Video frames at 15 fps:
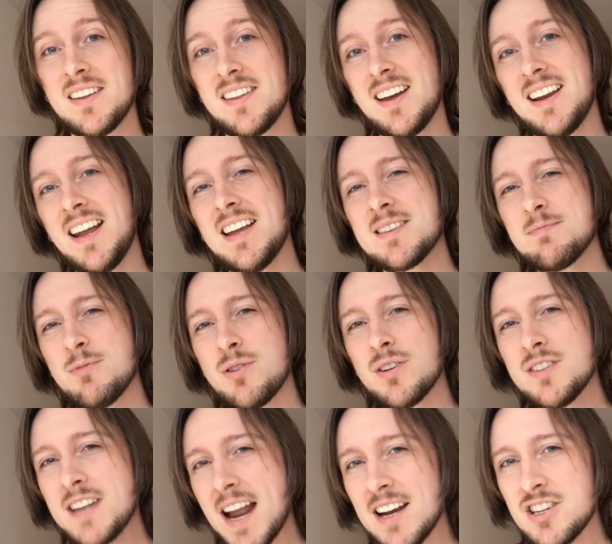that it's
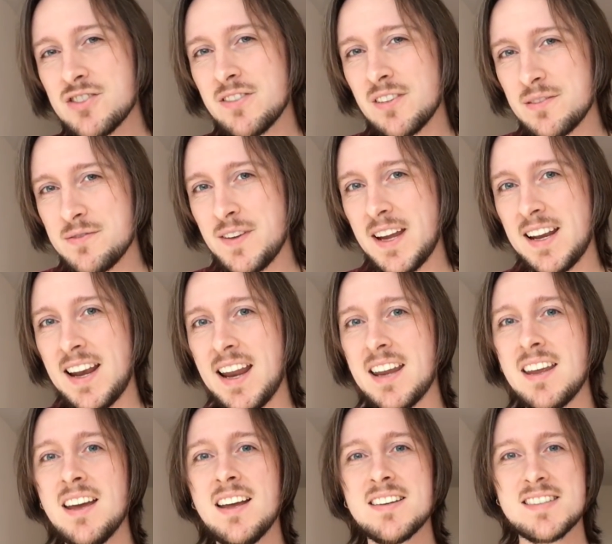more natural
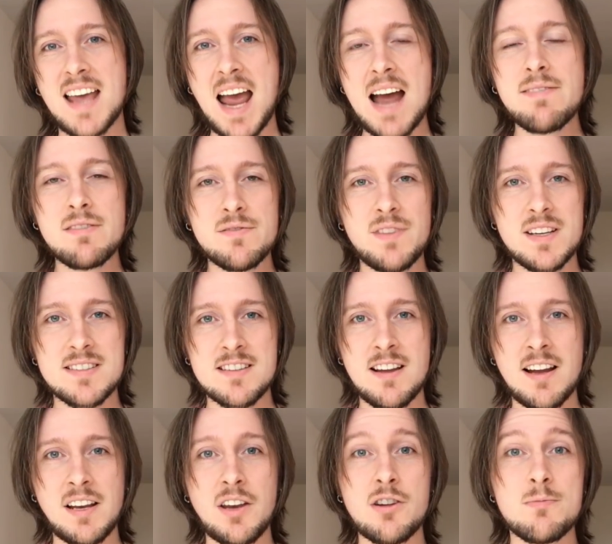feeling to have
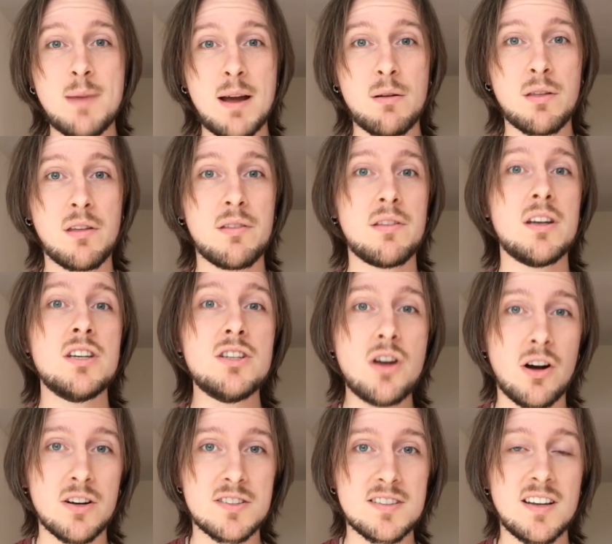Invisalign in your mouth than
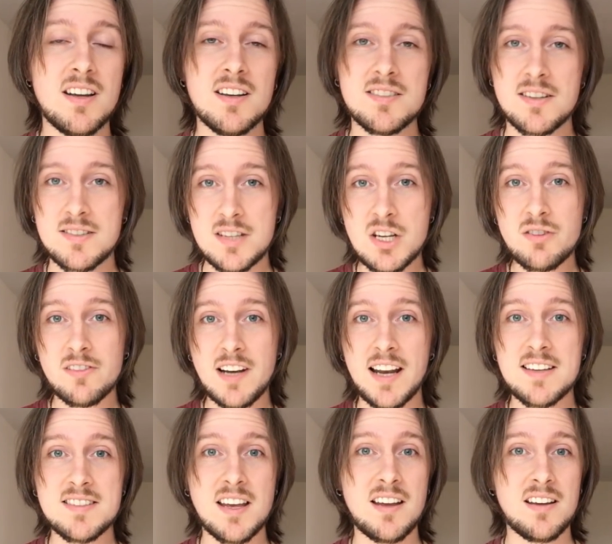not. So sooner or
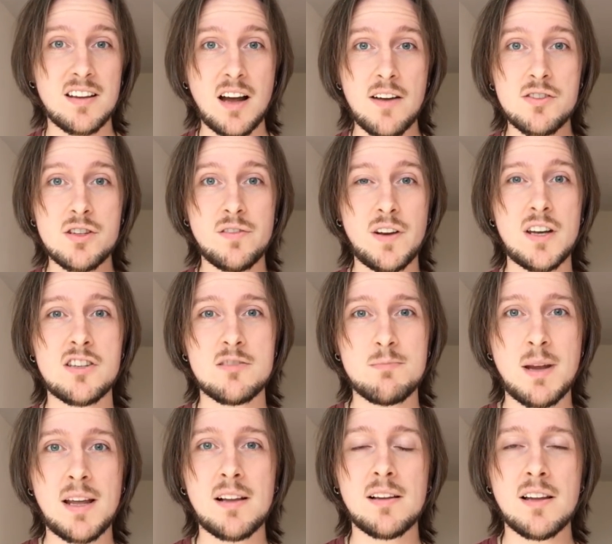later, after you finish a
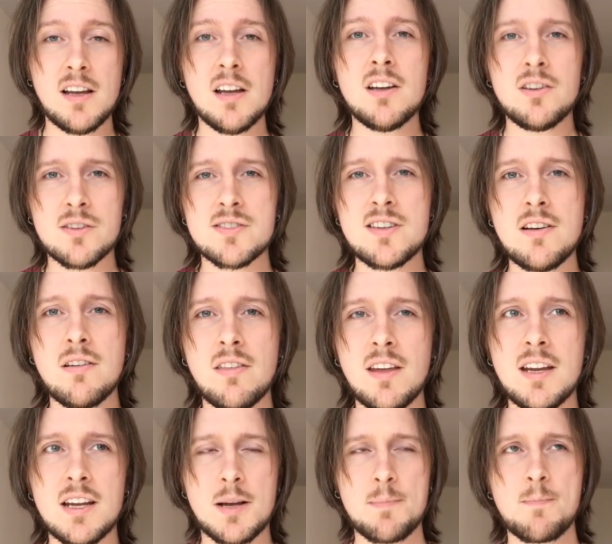meal, you'll soon
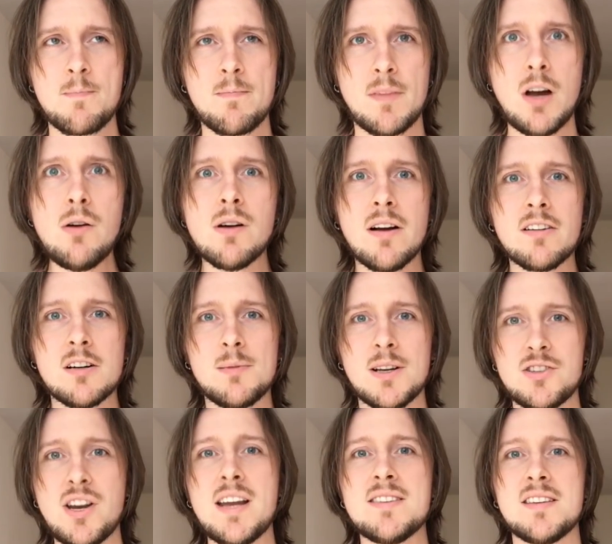think, oh, I haven't got my
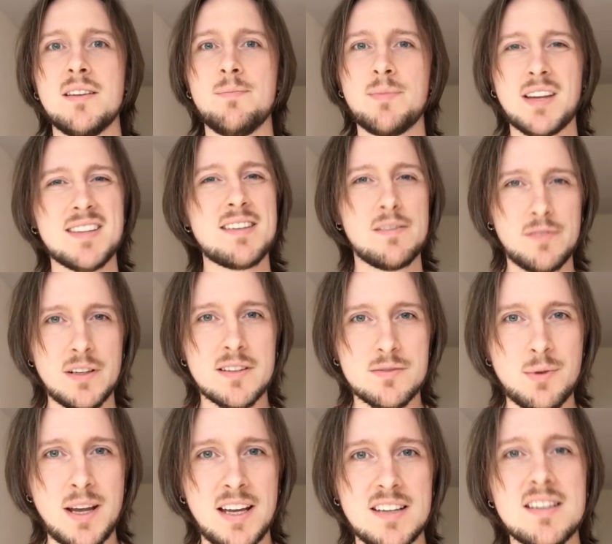trays in, because it
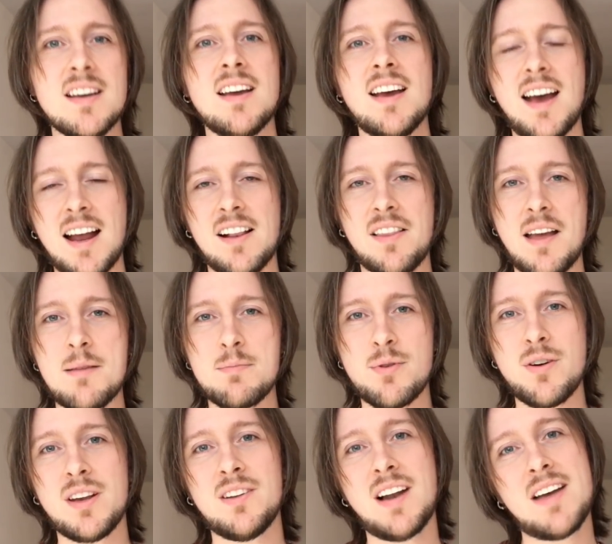feels weird. And at that
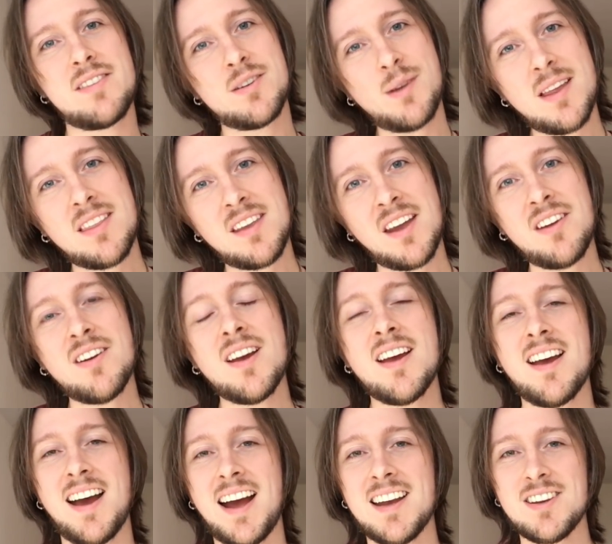point, you'll have it with you
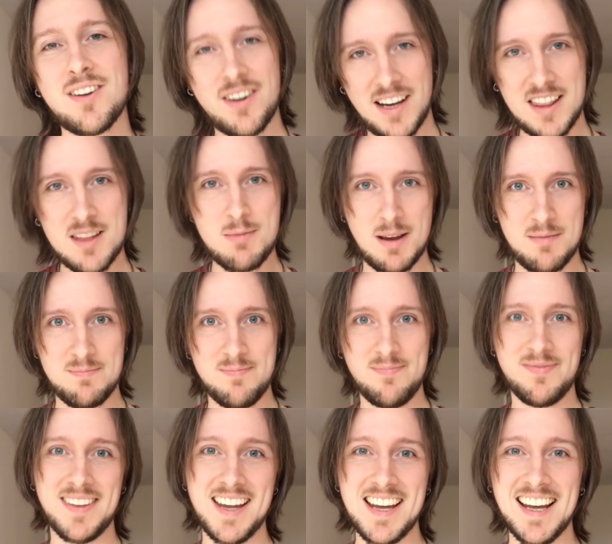and not in the bin.
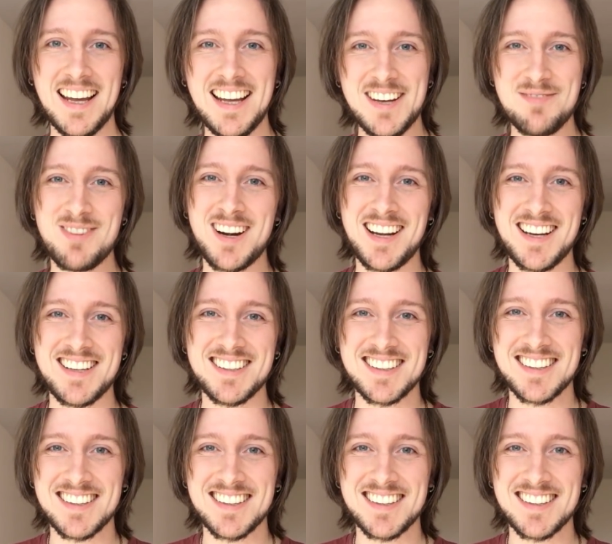Brilliant.